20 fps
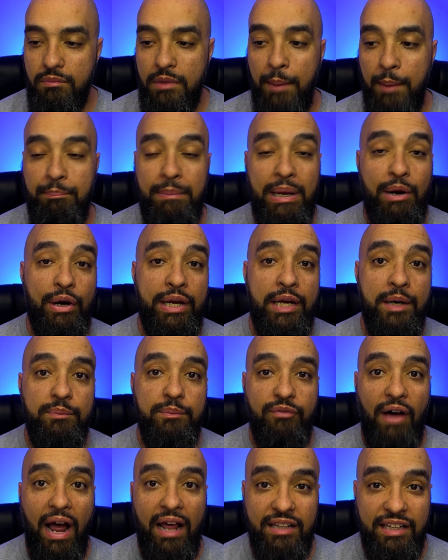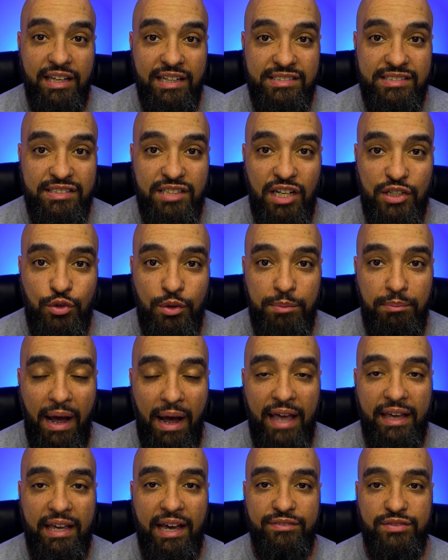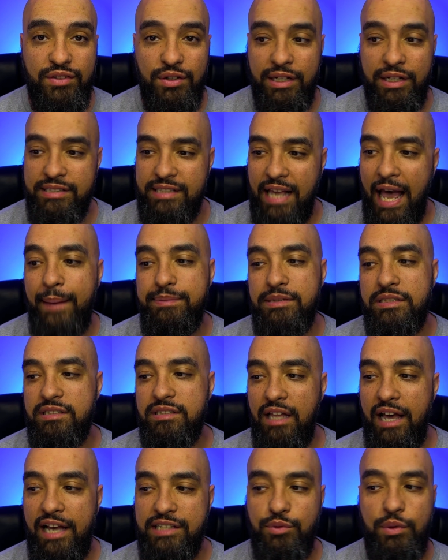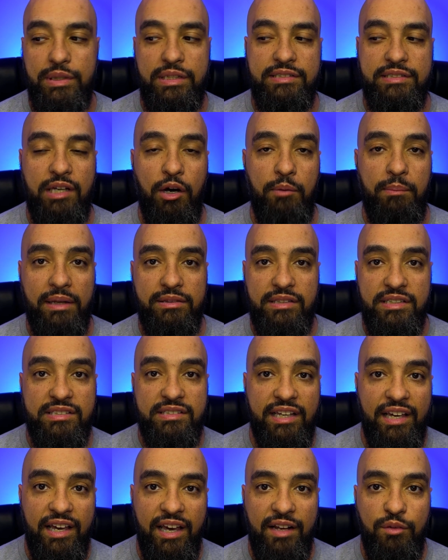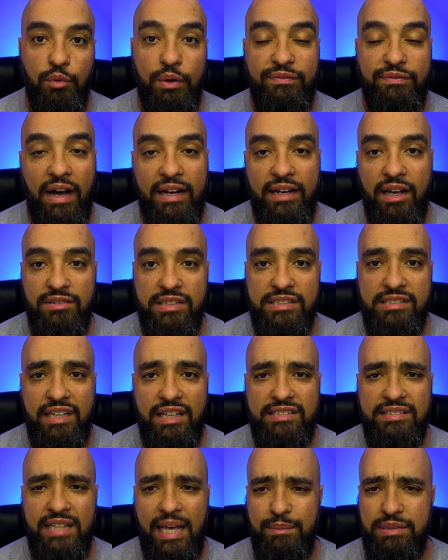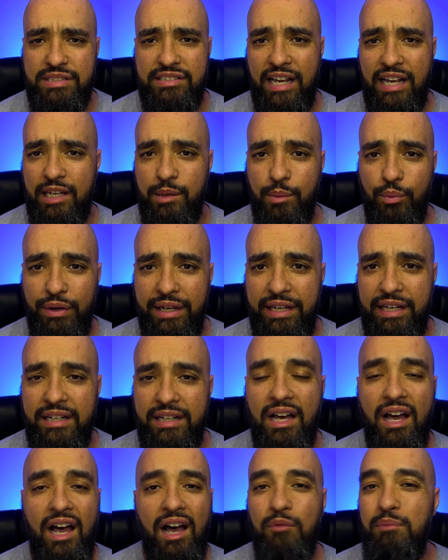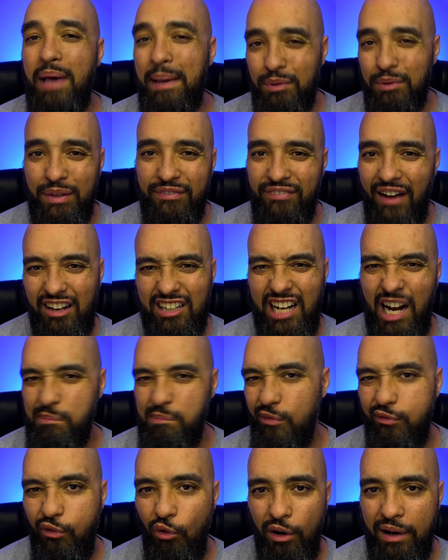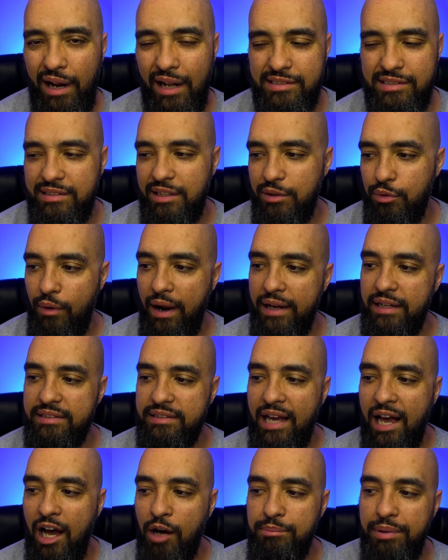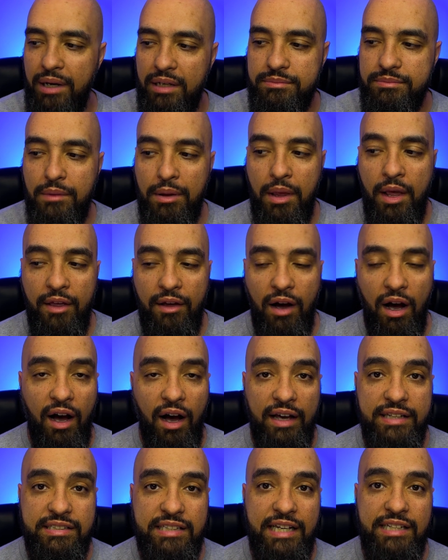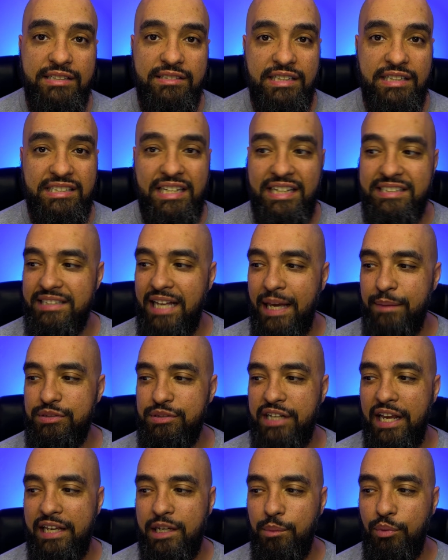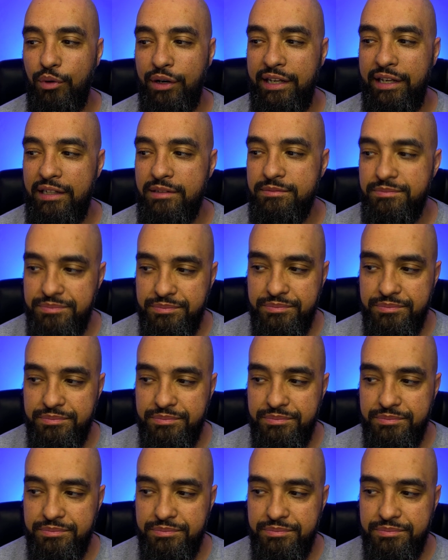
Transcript: Miriam finally gets in touch with Mike after his absence last week to tell him about this kid. We find out this kid's name is Jacob Reed. Maybe we found it out before and I just didn't write it down, but uh, his kid, this kid's name's Jacob Reed.